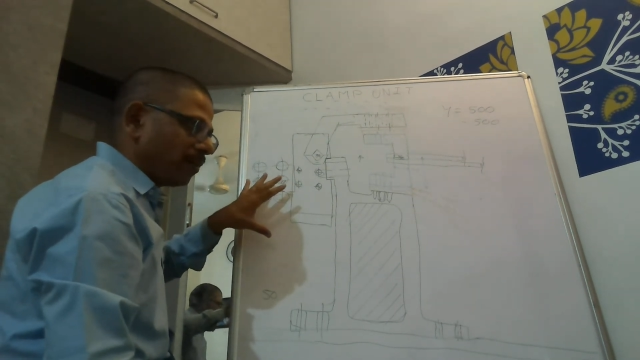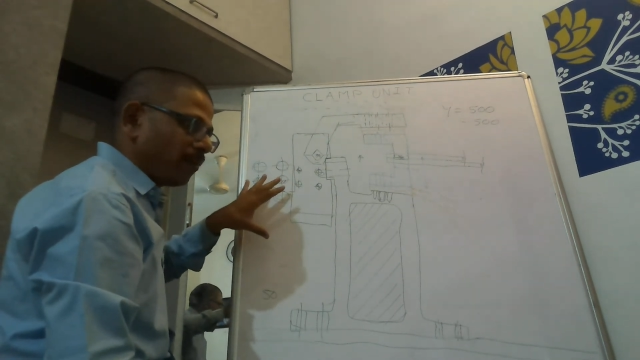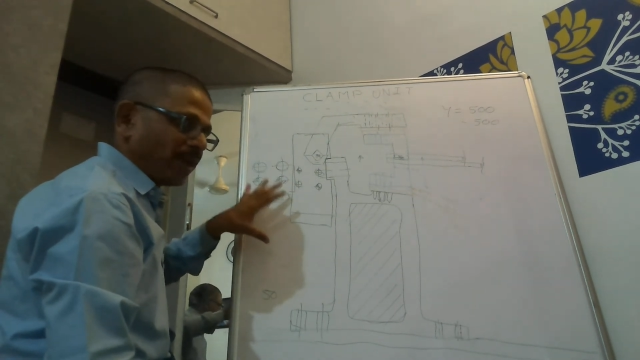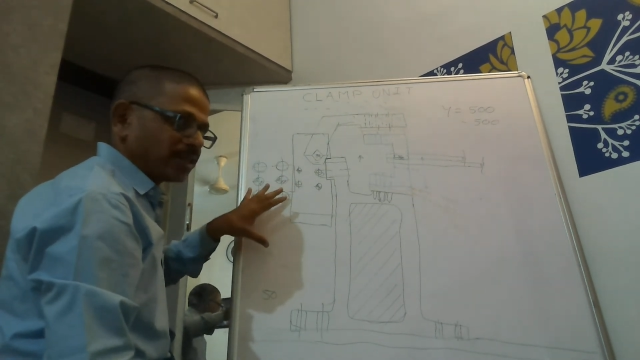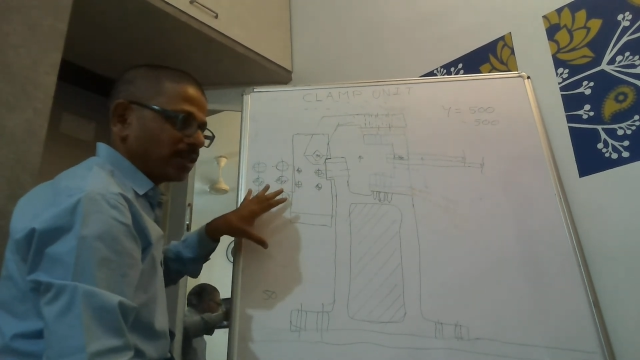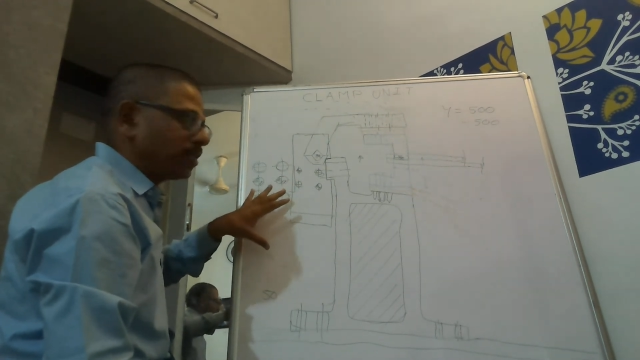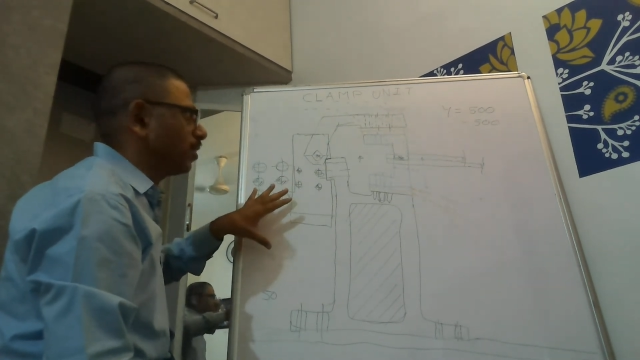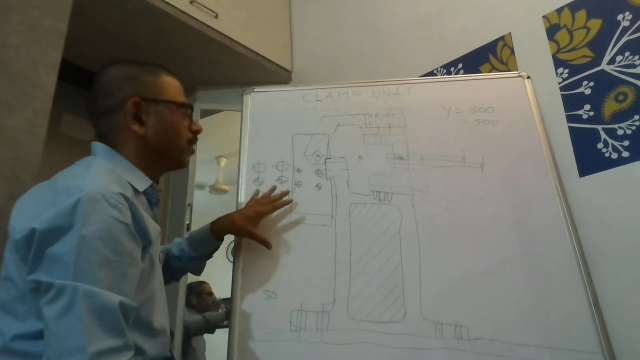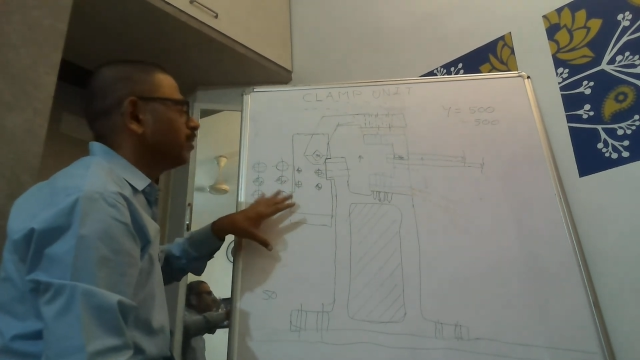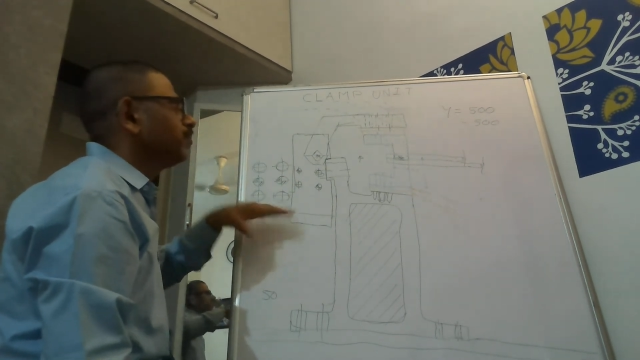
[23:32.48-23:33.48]
paste it here.
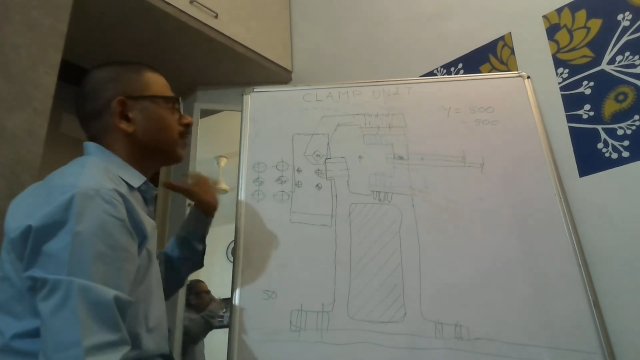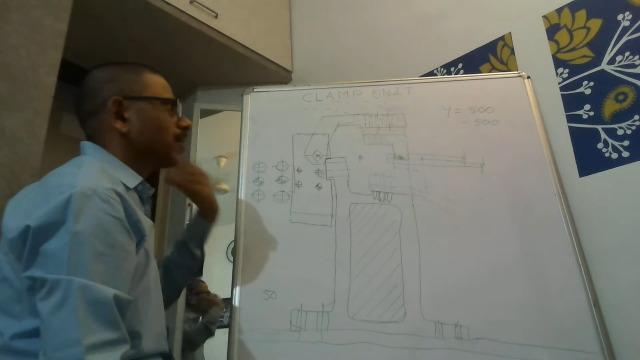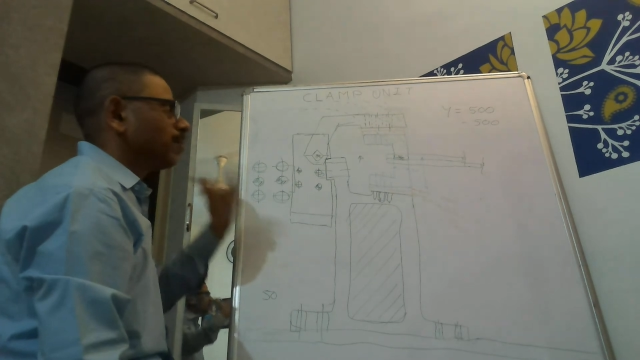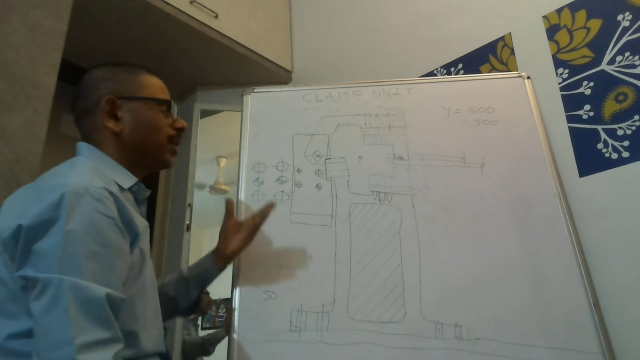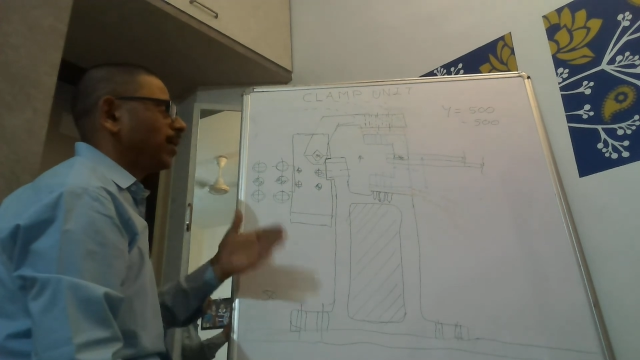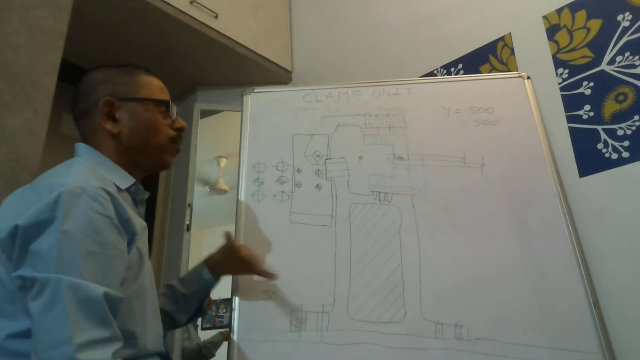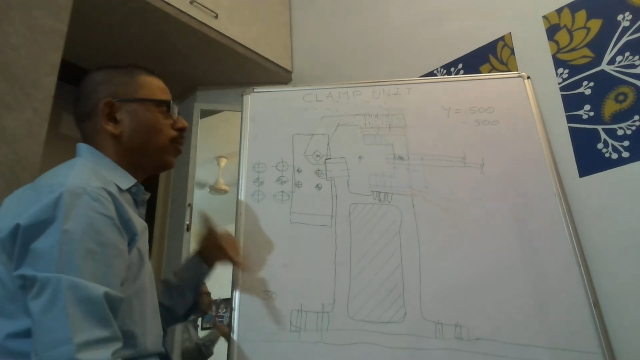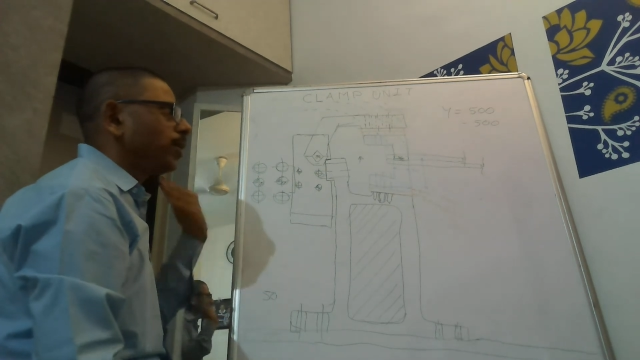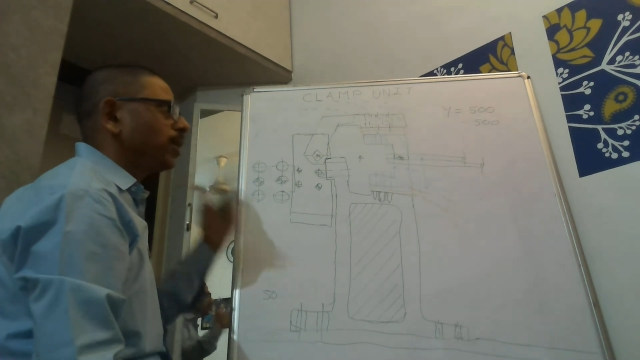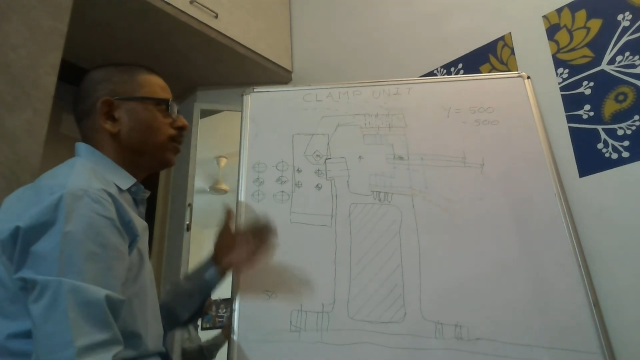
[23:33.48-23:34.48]
But I
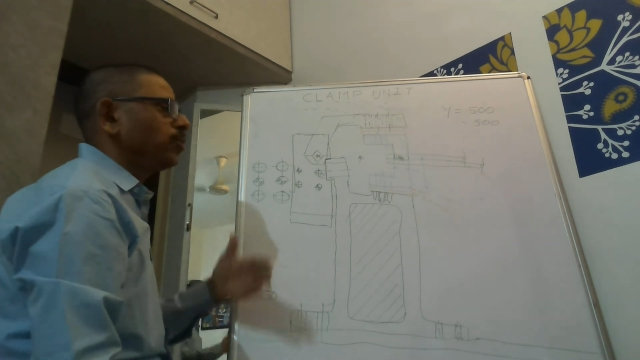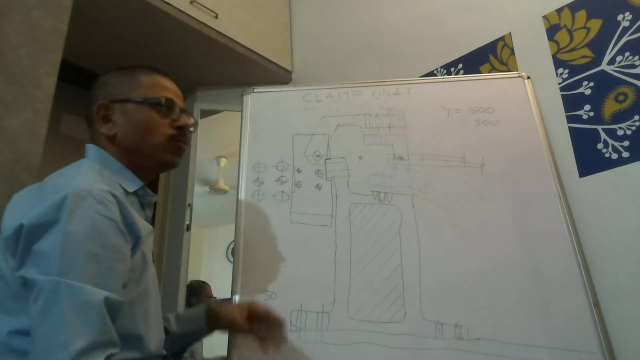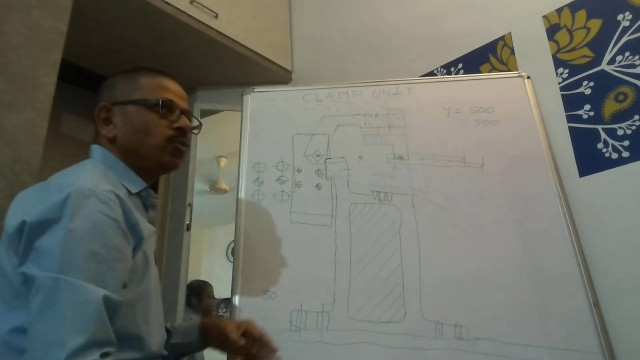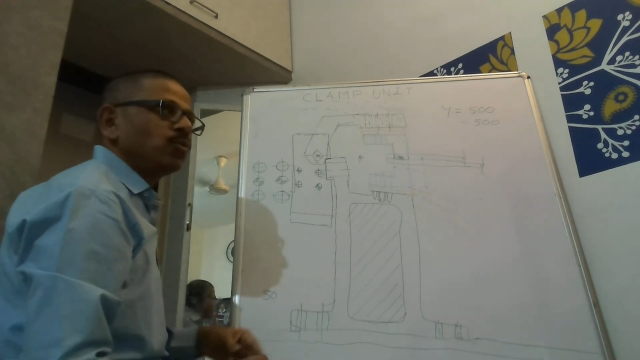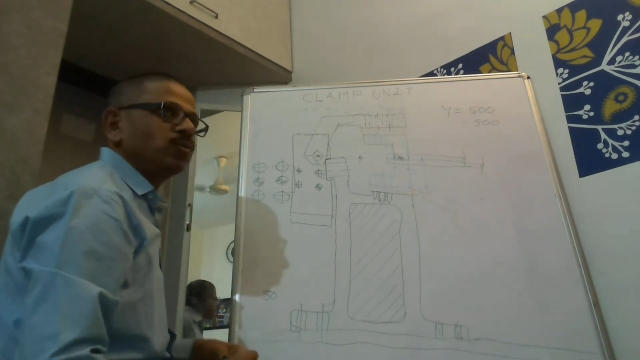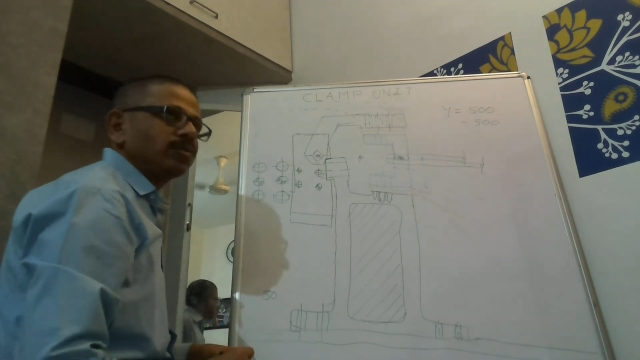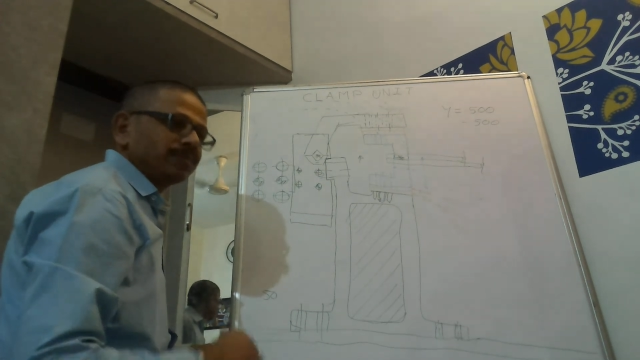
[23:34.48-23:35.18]
wanted you to